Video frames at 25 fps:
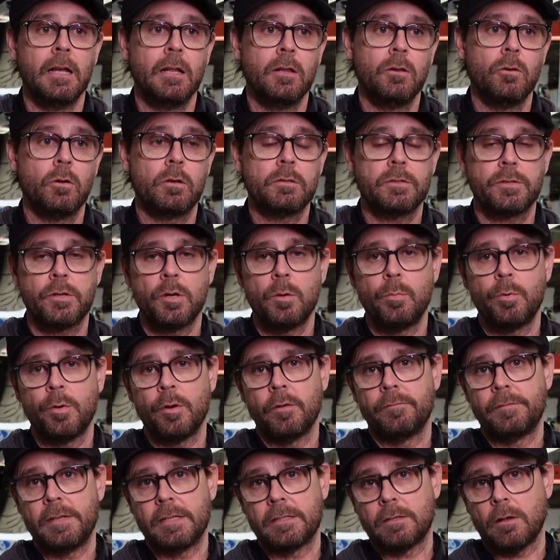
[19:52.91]
Look, Subaru
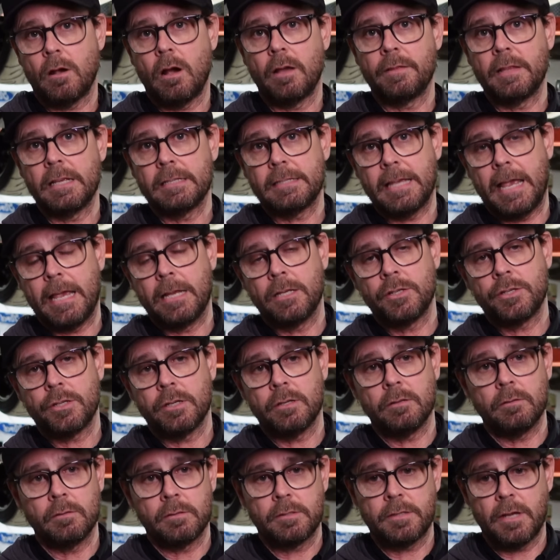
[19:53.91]
have designed this
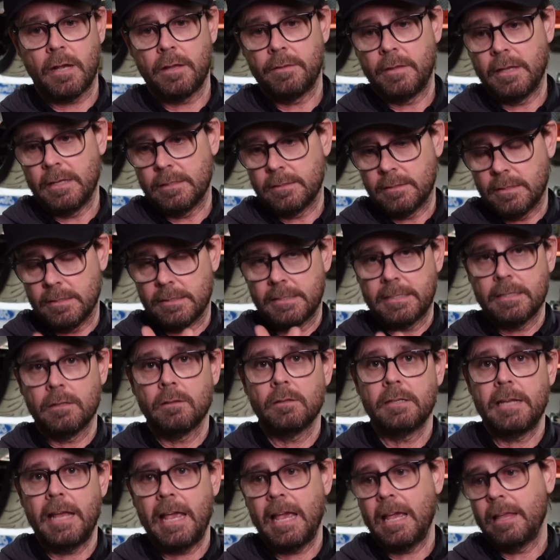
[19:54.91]
engine so there's the
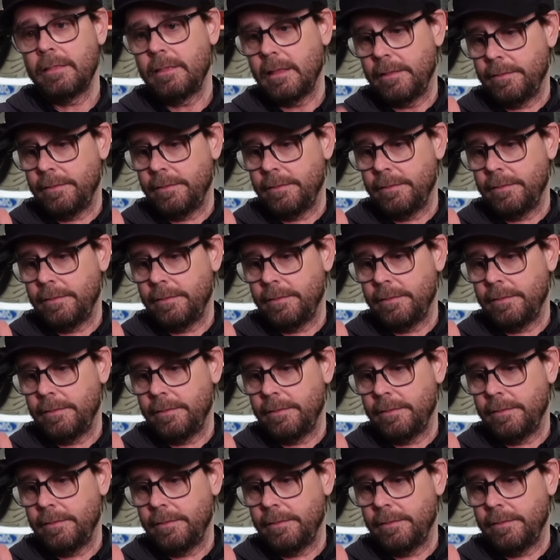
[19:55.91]
cylinder head,